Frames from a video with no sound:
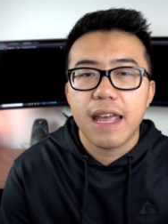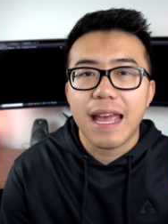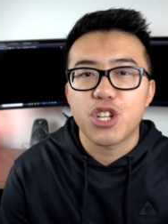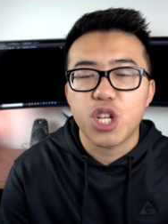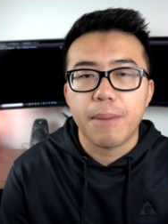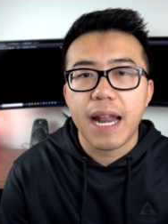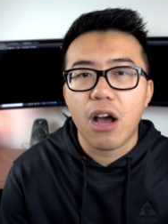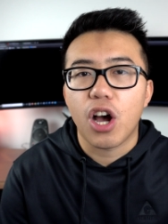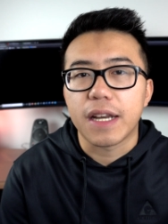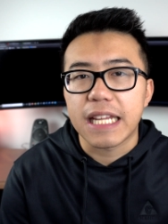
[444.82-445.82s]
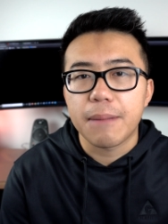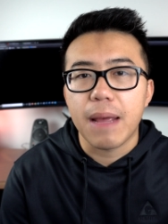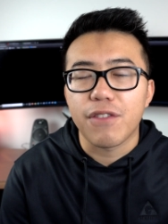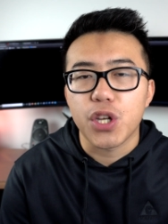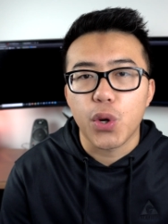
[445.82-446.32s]
and ship it out on
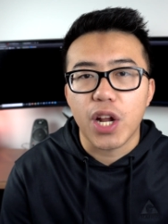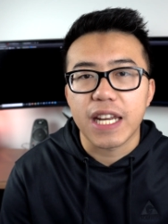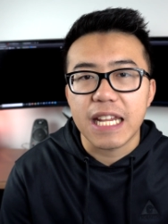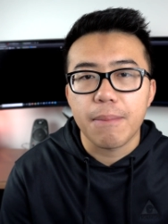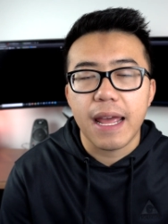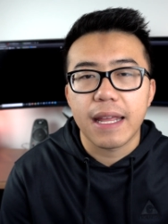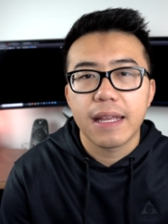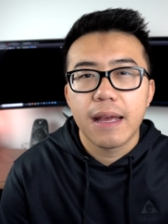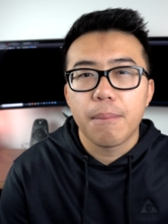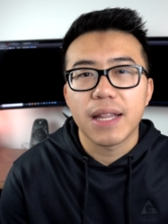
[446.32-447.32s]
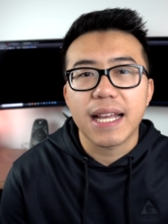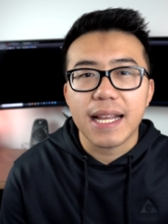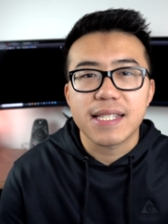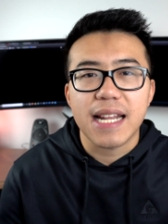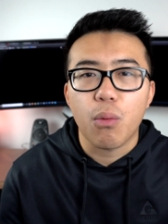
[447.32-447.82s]
eBay if you do it on eBay. But like
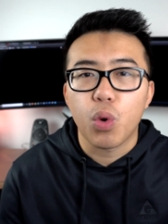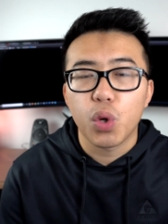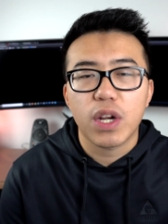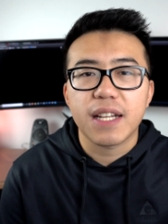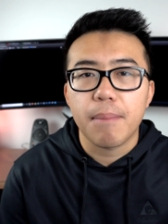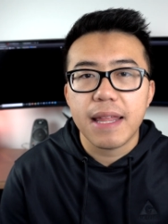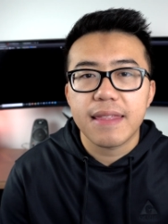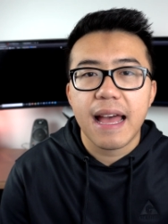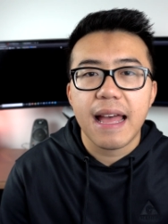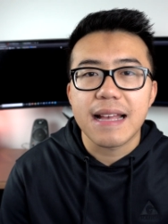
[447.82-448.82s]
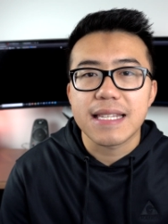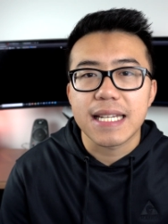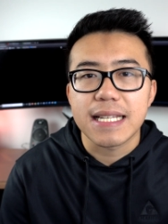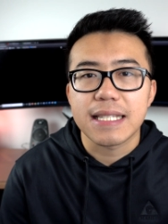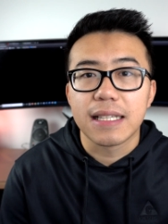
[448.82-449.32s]
I said, I wouldn't recommend that, as it
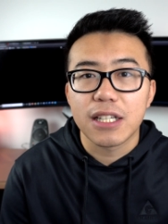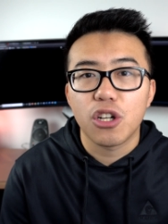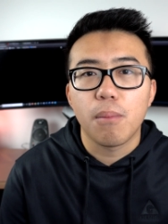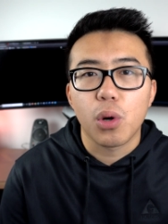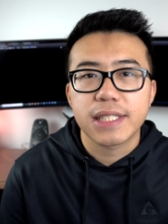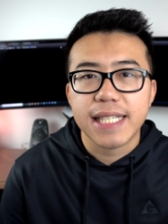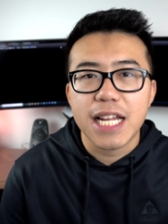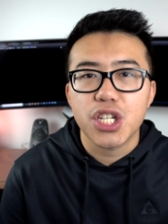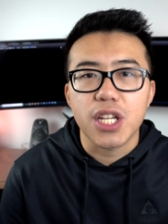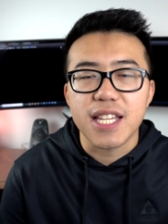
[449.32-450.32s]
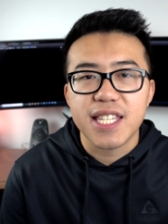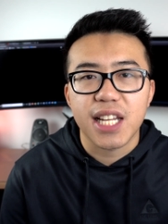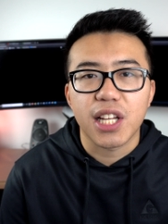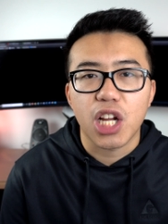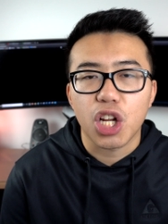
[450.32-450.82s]
is a little more sketchy than
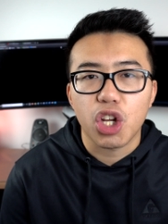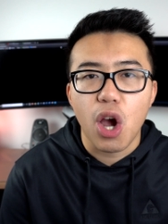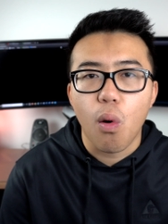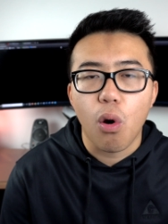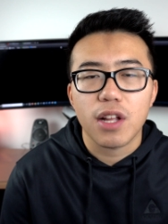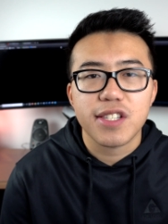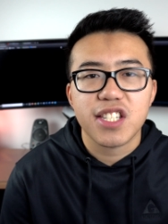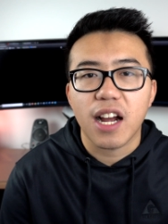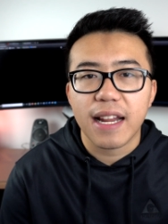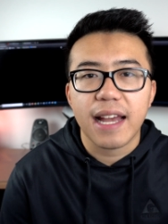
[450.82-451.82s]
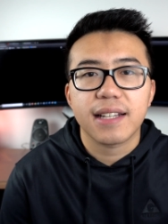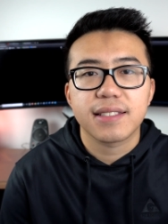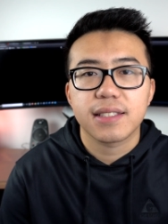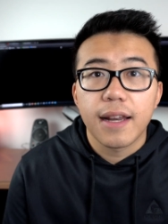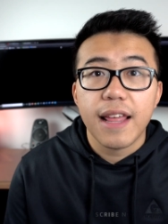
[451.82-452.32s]
selling on GOAT or on
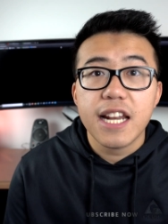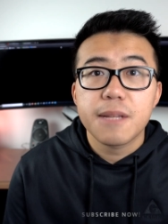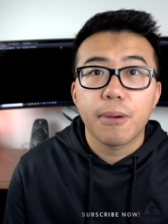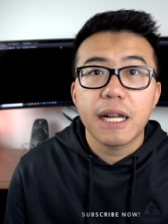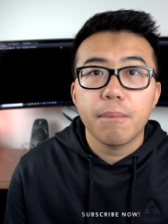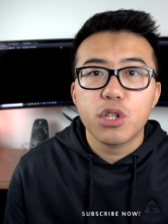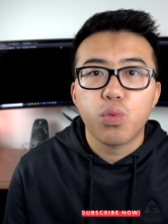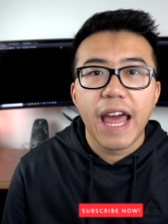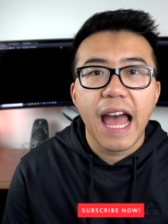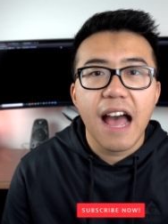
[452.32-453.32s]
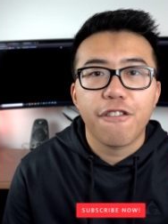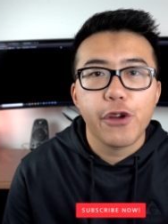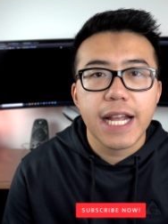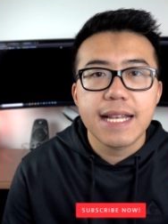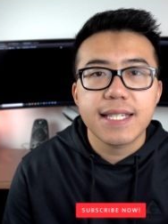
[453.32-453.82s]
StockX. Now, that is pretty much what I have for
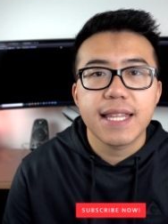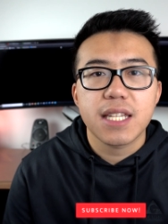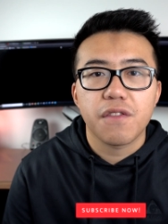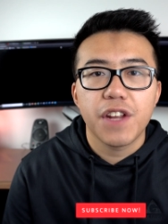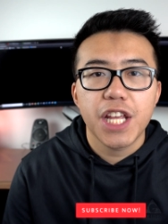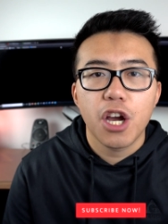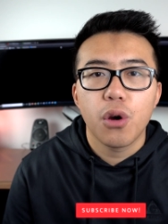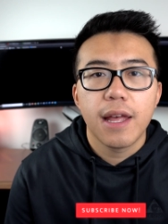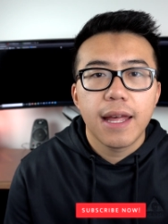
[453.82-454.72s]
you guys in this video.